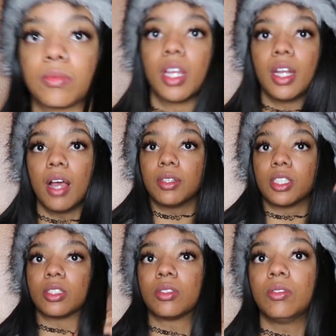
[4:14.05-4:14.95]
And that was
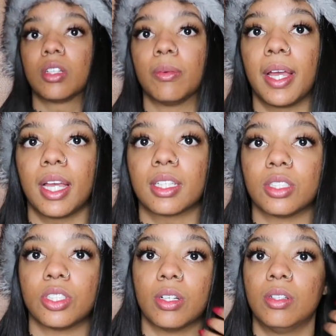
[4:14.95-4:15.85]
just 2 little
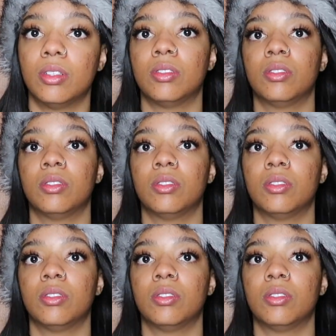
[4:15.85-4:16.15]
passes, yo.